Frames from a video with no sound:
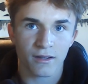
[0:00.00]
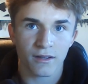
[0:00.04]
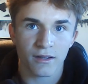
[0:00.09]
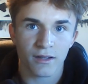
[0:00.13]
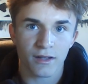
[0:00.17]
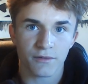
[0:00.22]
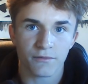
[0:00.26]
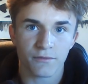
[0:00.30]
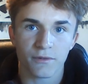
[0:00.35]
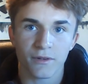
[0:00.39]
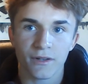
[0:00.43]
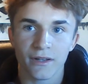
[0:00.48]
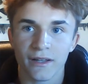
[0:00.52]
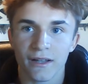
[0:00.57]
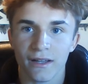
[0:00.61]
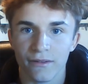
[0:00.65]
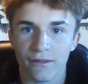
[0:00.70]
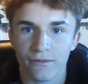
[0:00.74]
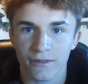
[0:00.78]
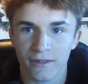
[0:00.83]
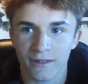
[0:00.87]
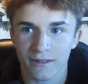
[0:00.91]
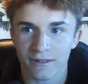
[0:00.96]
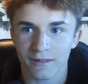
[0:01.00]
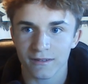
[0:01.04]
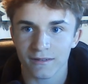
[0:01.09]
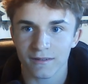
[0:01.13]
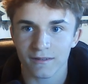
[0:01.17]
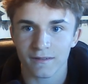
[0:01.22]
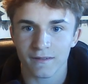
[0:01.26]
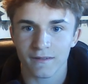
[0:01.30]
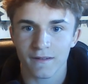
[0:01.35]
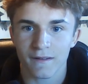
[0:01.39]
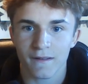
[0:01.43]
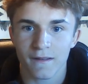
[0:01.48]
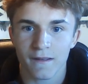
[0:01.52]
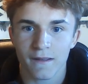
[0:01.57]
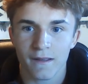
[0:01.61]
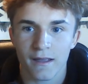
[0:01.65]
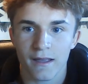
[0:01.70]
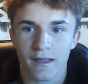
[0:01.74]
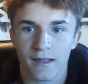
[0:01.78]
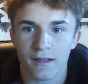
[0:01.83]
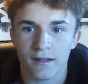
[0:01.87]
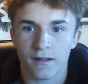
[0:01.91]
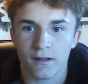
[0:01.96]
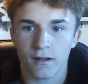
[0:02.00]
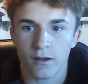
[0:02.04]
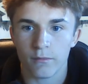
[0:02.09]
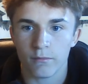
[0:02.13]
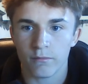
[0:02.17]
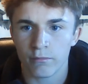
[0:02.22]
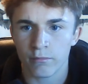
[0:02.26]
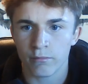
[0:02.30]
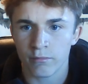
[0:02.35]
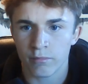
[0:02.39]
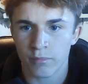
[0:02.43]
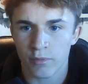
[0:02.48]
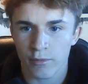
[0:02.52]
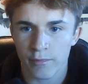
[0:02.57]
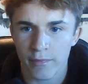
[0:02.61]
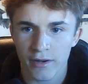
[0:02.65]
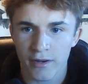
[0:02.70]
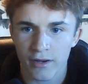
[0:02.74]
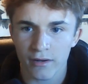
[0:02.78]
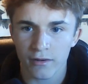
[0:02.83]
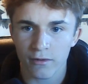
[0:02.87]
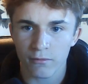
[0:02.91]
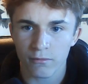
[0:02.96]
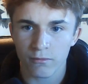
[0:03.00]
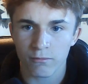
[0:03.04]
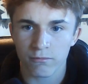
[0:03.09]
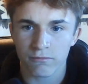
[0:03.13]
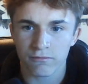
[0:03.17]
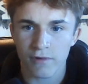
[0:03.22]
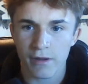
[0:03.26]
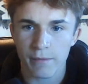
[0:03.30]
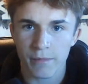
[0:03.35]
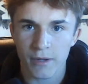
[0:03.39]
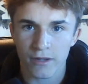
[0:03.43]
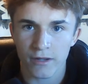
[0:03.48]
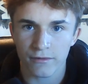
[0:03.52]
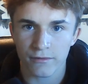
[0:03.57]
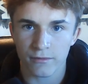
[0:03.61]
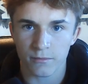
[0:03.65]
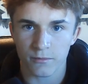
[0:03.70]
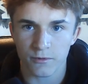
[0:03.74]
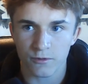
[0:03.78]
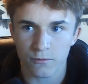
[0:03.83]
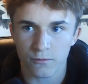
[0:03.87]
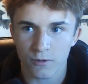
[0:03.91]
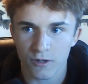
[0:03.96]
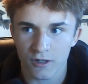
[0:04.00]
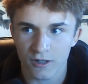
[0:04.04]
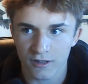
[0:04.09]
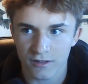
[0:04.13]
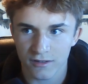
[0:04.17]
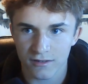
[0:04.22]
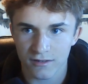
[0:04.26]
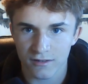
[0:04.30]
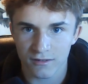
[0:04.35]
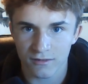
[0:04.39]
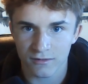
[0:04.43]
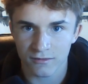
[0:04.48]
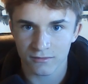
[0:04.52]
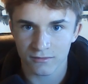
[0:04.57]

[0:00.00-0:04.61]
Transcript: It's really heavy and I'm preparing to rep out some squats.